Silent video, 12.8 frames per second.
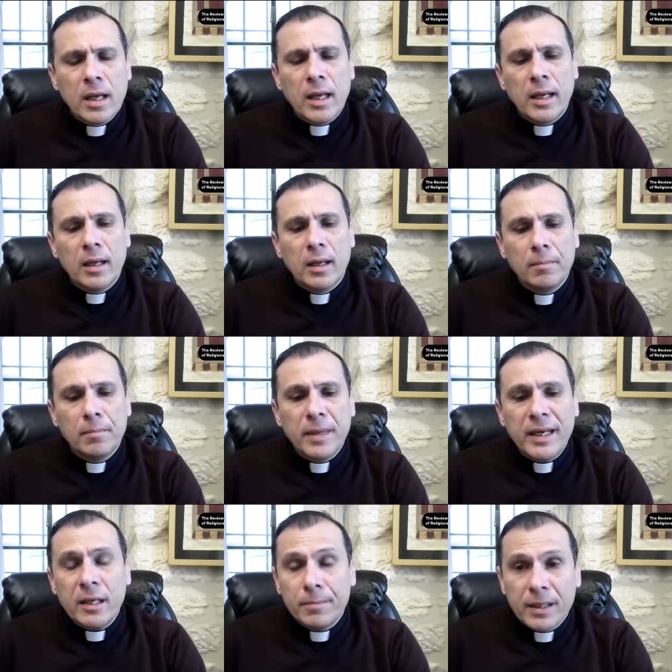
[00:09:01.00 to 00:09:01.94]
uh,
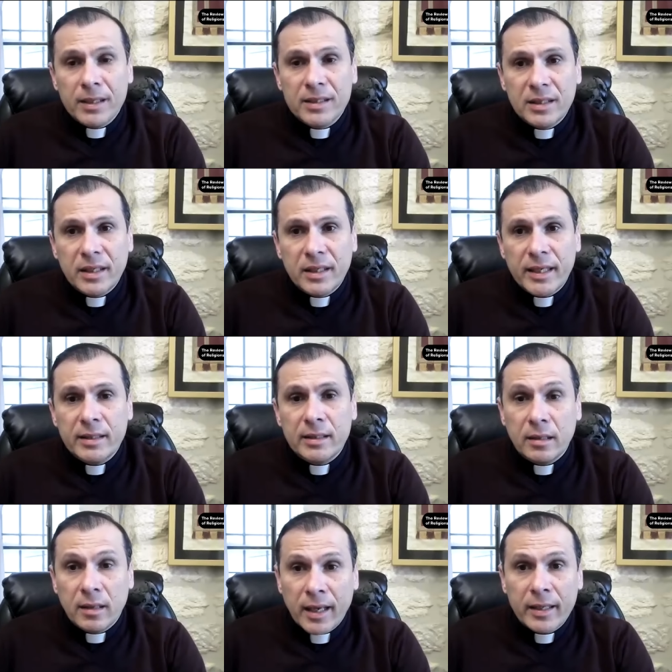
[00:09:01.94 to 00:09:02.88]
many
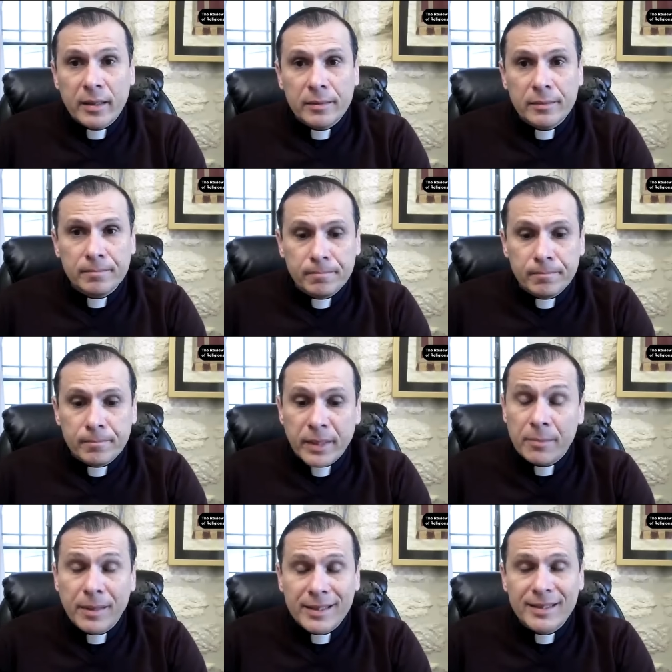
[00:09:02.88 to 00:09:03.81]
Palestinian, like
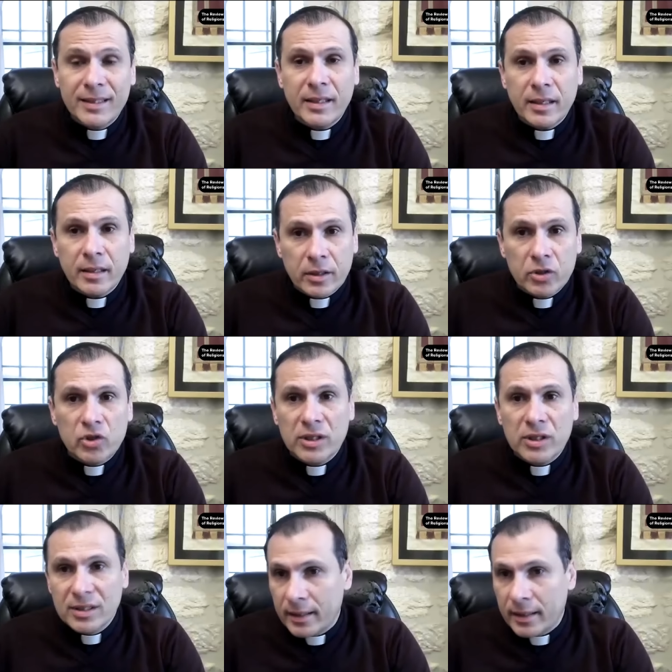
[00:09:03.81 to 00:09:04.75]
many Palestinian
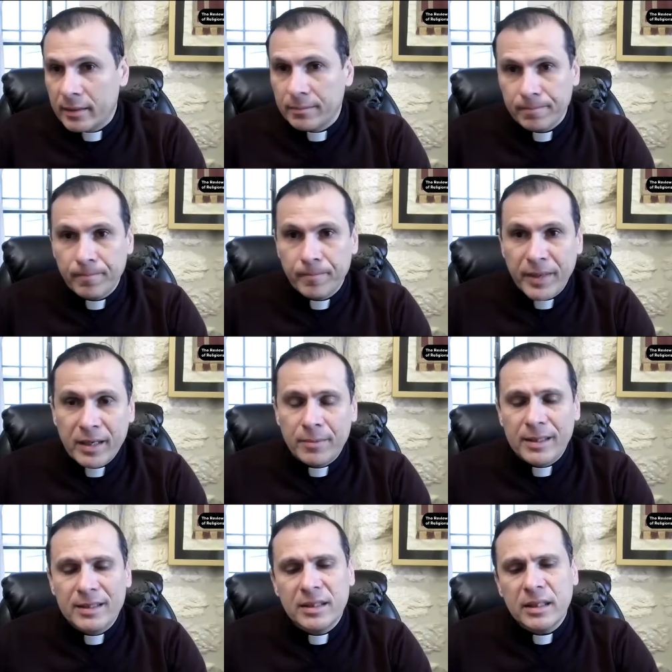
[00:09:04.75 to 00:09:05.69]
Christians, like many
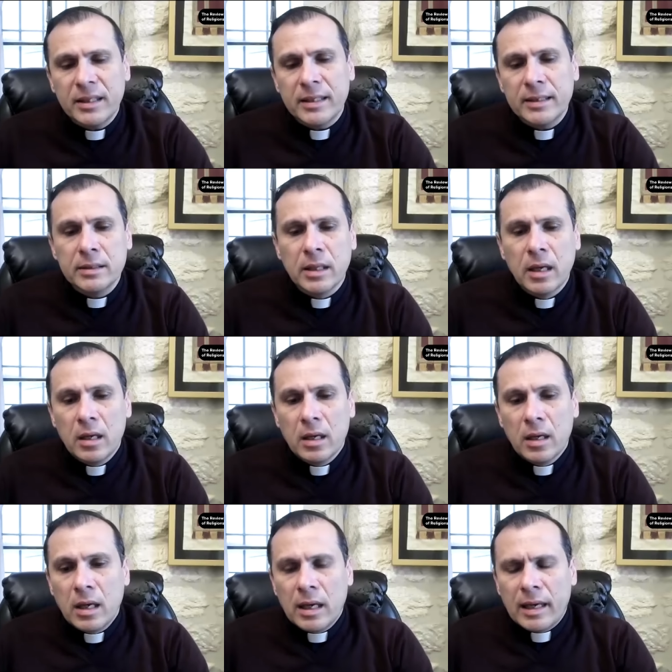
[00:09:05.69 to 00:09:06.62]
Palestinians,
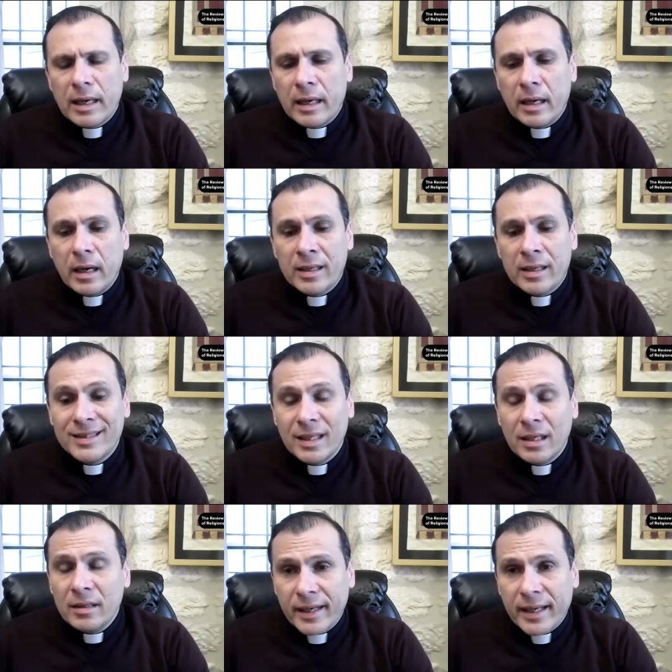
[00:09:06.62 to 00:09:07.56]
uh, are
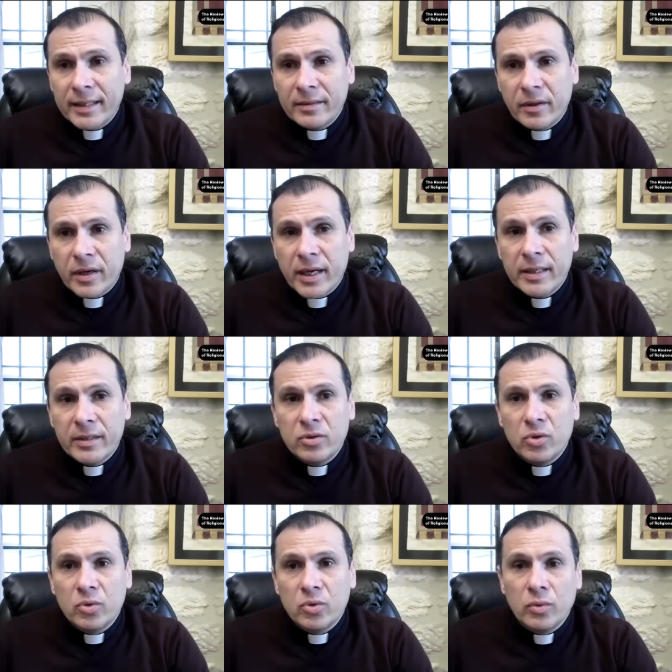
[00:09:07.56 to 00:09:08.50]
still denied the right
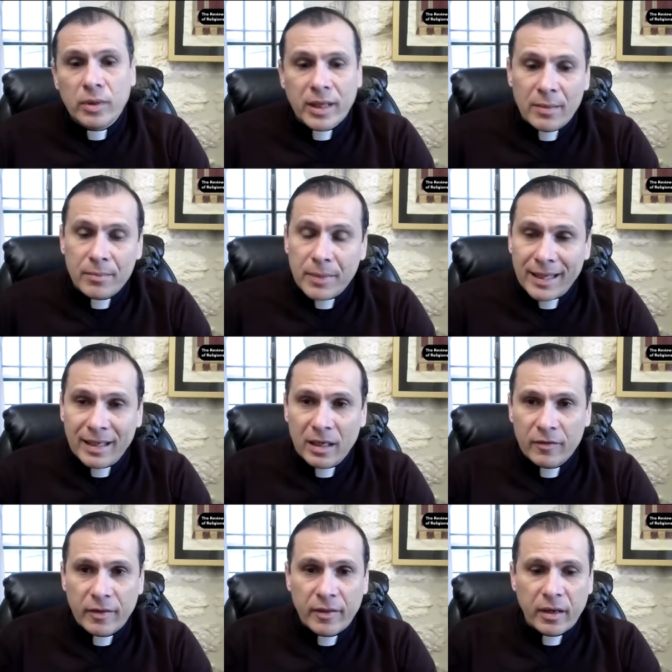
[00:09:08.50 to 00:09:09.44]
to come and
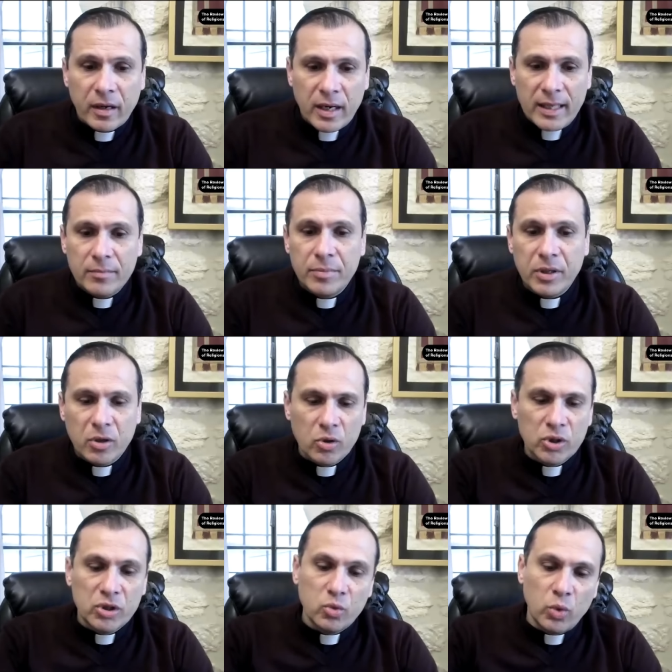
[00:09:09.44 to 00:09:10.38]
live in their land
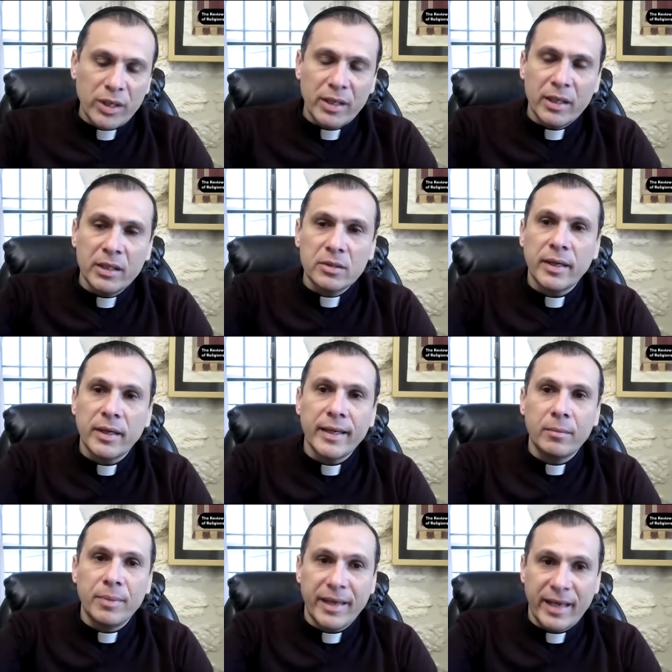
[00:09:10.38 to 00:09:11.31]
because when
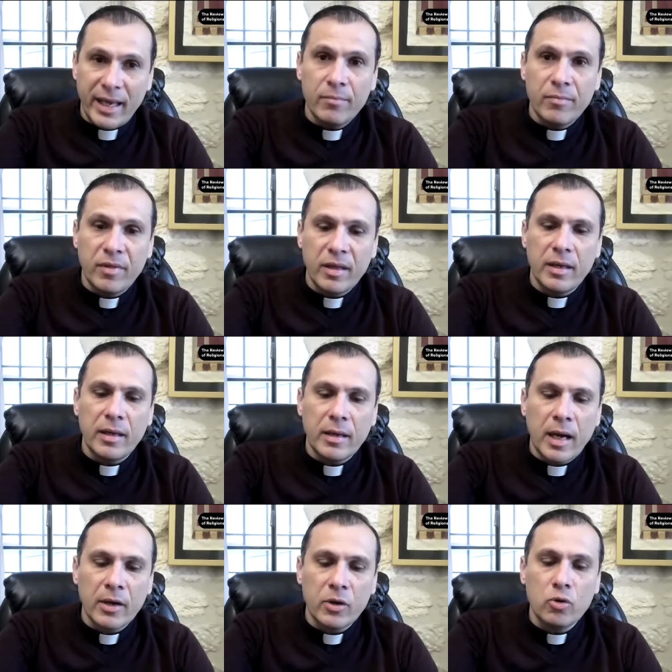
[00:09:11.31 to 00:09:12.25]
Israel became the
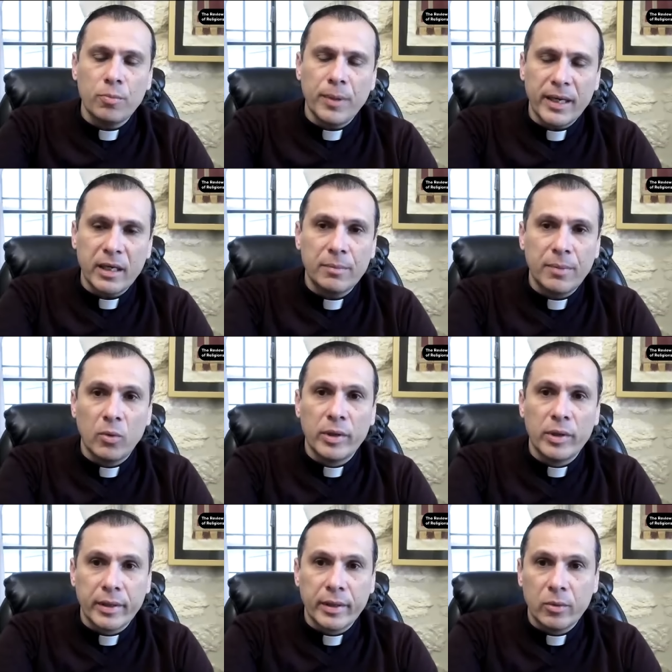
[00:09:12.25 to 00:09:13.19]
occupying
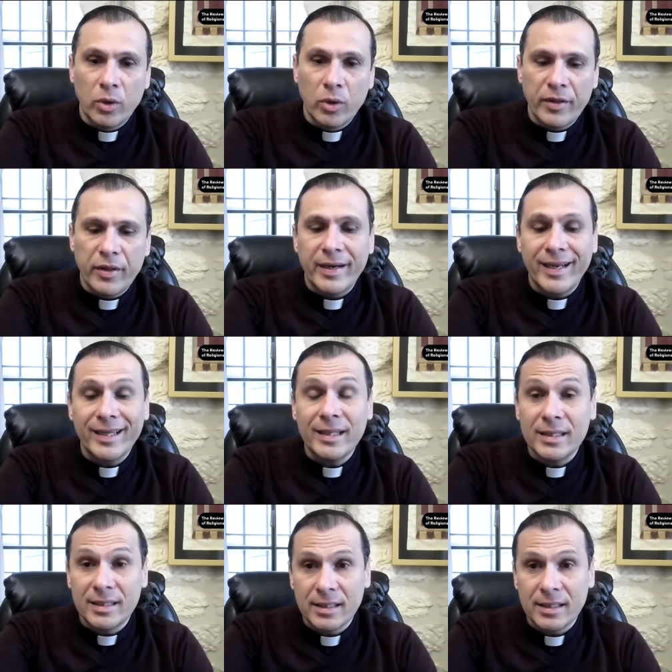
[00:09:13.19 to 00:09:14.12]
power, whether in
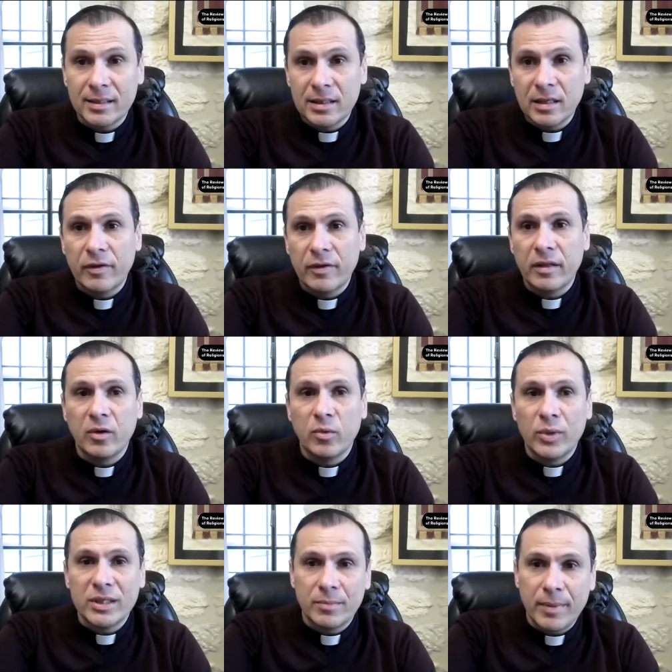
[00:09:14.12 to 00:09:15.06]
1967 in the
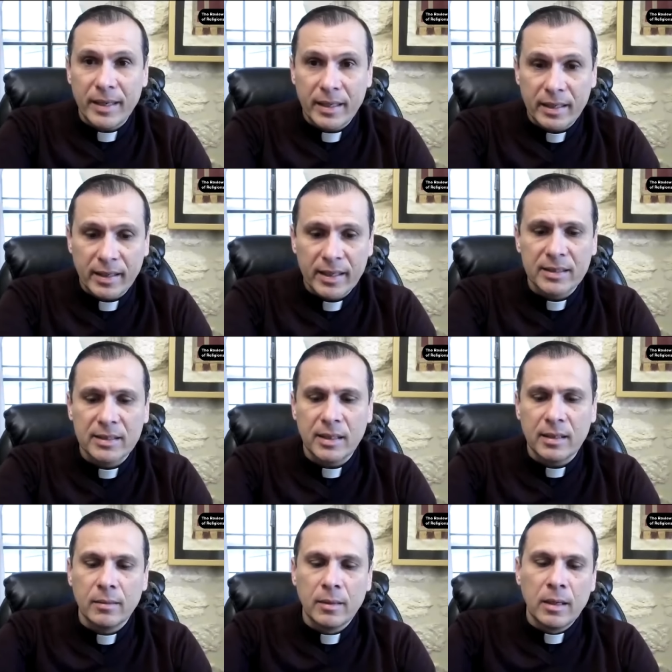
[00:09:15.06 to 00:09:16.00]
West Bank and
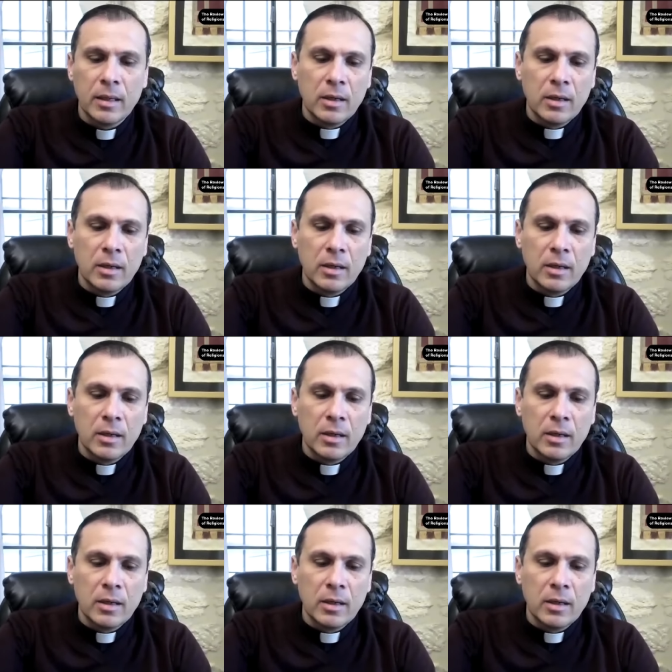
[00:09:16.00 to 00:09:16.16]
Gaza,